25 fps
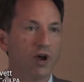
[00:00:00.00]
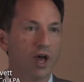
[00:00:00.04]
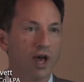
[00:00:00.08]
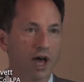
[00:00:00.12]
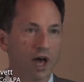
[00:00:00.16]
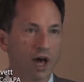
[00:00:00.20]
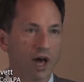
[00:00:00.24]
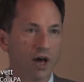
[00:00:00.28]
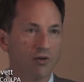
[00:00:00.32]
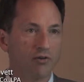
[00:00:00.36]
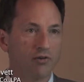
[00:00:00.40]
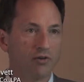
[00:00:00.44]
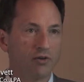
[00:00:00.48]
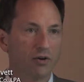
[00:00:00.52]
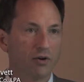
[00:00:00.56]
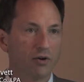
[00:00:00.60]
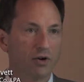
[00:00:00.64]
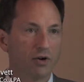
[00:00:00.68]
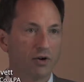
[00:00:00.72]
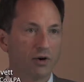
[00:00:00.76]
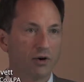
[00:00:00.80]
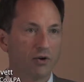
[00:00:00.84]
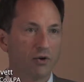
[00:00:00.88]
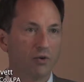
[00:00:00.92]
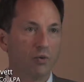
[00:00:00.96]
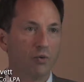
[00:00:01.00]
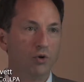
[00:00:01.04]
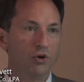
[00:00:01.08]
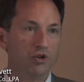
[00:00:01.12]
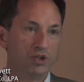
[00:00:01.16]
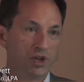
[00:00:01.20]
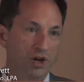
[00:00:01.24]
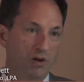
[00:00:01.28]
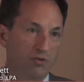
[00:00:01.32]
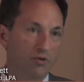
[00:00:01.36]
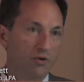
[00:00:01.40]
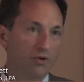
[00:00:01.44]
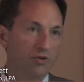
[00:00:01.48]
half,
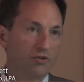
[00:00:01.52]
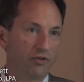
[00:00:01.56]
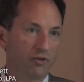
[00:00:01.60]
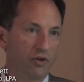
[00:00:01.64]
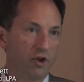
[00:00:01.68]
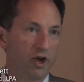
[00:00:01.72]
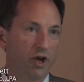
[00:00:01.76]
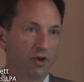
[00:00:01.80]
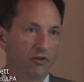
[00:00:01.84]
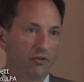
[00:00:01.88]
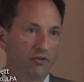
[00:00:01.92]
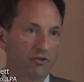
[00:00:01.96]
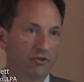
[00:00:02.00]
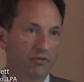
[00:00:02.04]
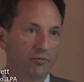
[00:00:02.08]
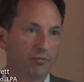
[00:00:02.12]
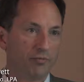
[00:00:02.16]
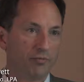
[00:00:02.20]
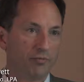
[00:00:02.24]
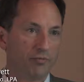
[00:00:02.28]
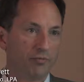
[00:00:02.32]
whichever is less.